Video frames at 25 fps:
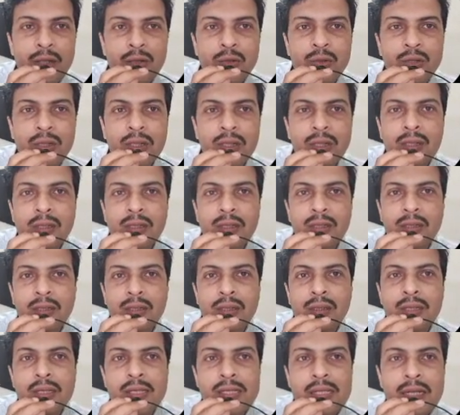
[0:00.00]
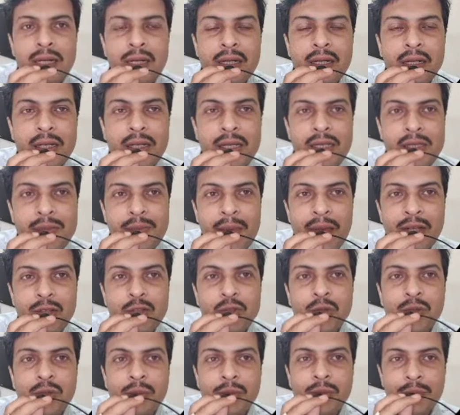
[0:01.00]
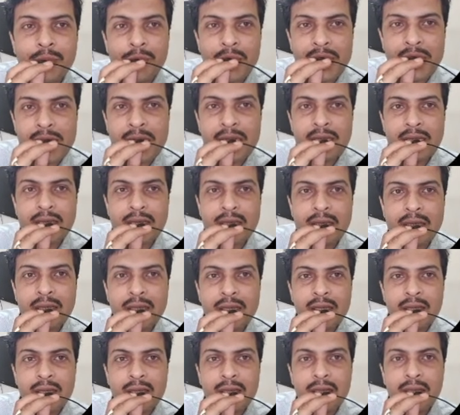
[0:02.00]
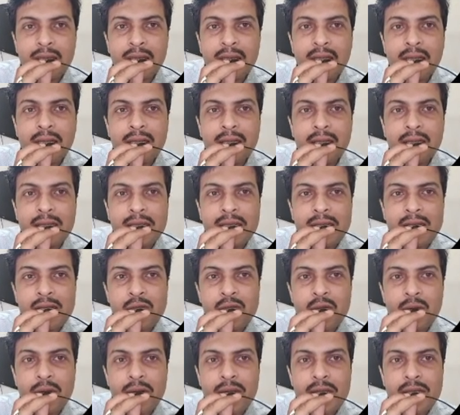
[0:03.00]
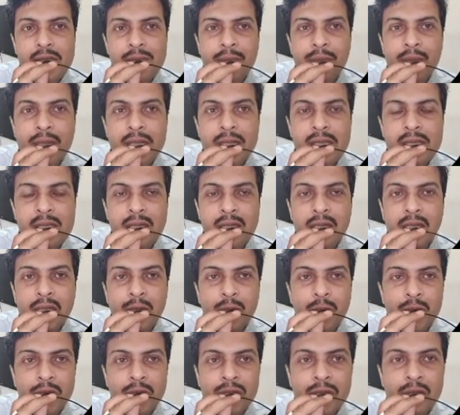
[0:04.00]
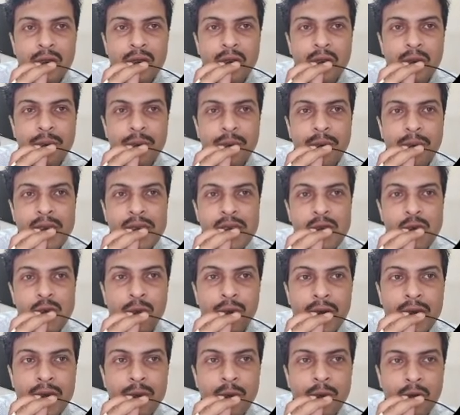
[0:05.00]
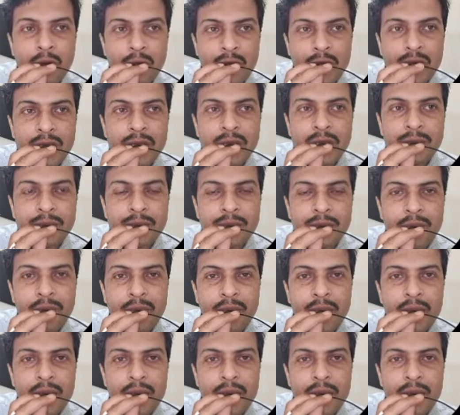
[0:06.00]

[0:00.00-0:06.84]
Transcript: according to the instantaneous magnitude of the message. Then this is known as pulse duration or pulse width modulation.